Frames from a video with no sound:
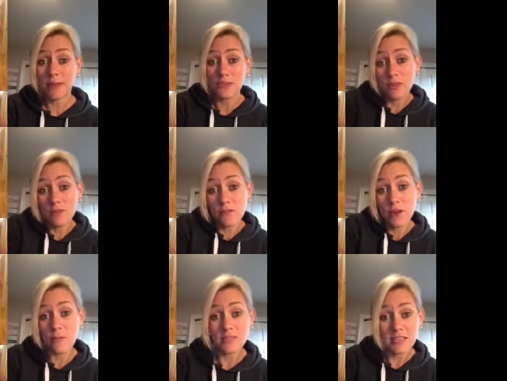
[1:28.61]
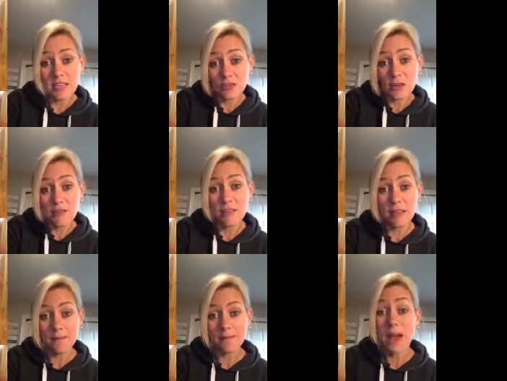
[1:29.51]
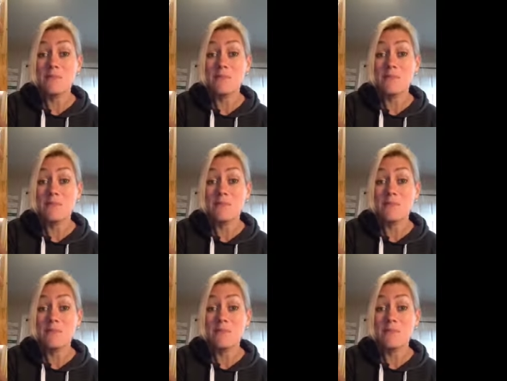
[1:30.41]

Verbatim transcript: I enjoyed the food options. I enjoyed everything.